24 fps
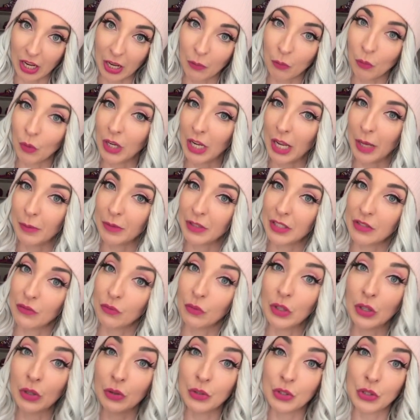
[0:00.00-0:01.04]
and what happens if
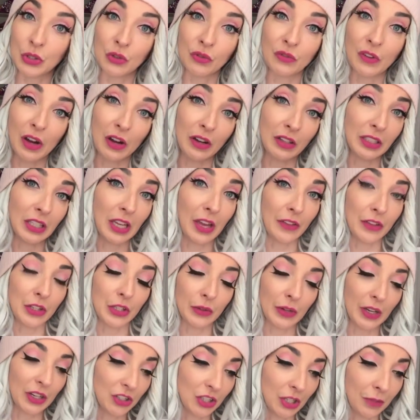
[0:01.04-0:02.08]
we go too far in the other
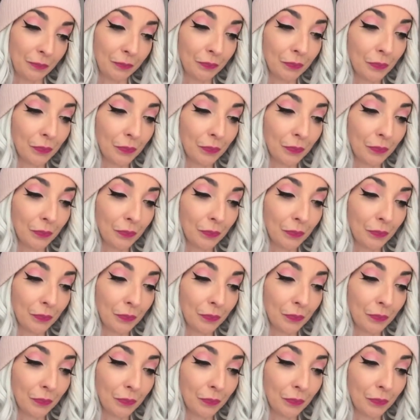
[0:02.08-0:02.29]
direction.